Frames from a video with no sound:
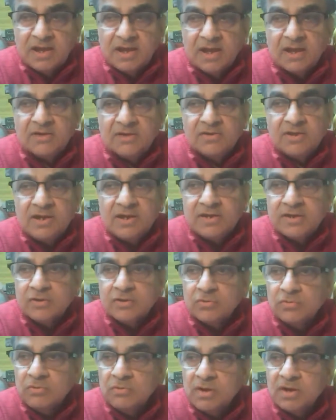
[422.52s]
and
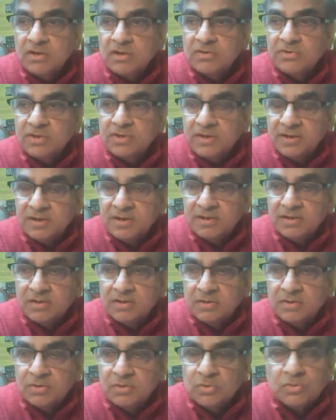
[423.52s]
related war on terror,
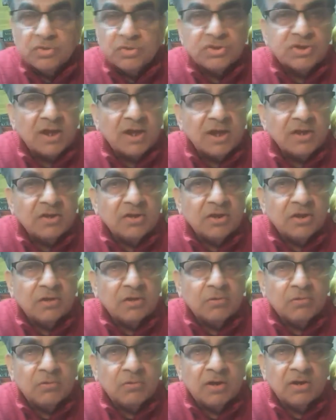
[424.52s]
which I call
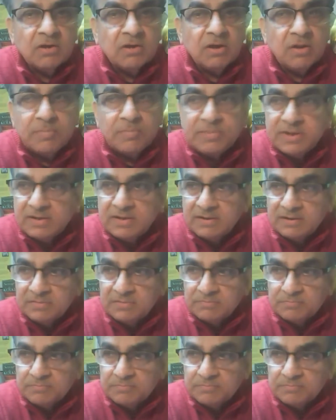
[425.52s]
war of terror?